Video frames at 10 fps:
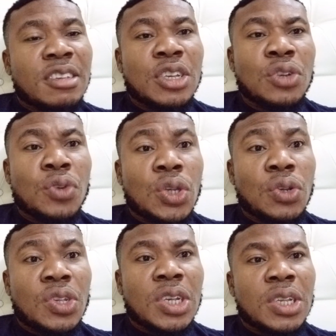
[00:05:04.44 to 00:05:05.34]
say you
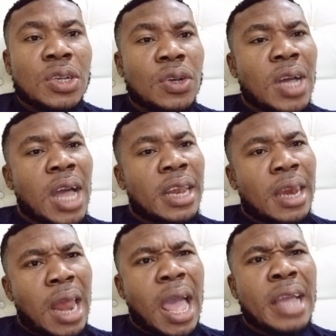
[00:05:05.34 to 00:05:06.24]
use it at
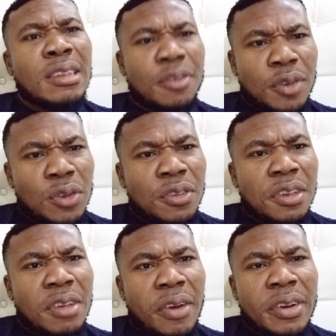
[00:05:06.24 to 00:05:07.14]
night if you're
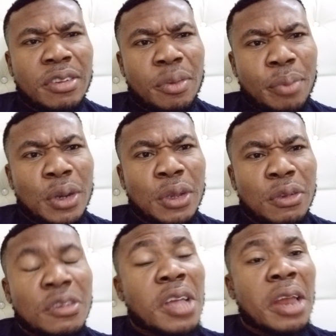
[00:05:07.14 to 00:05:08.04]
using it directly in the body.
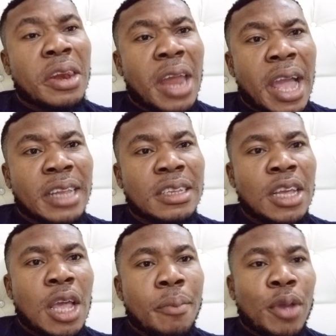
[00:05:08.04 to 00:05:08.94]
Use it at night
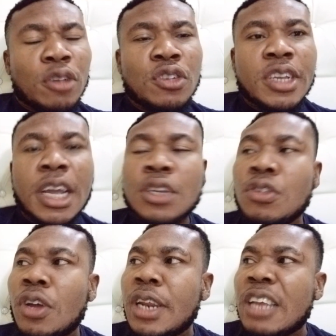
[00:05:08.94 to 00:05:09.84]
because you
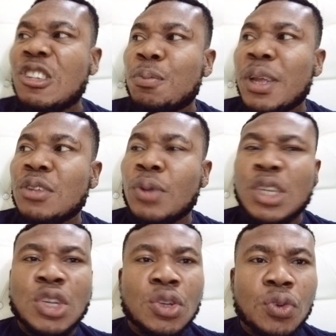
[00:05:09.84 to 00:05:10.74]
don't expect
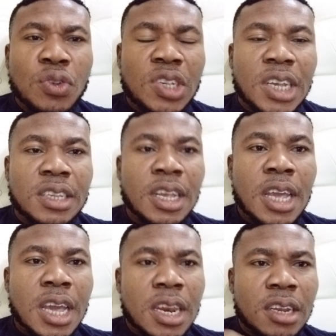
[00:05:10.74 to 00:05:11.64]
when you use it
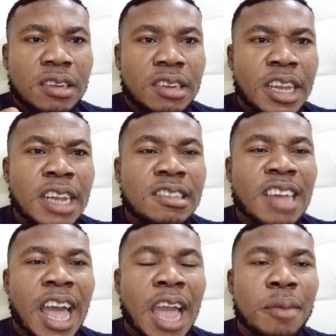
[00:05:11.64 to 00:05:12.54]
in the
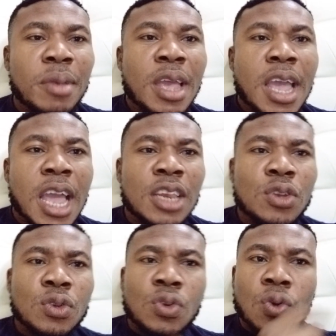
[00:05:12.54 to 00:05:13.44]
daytime and
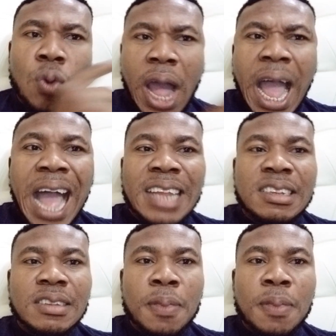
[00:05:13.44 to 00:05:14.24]
you go out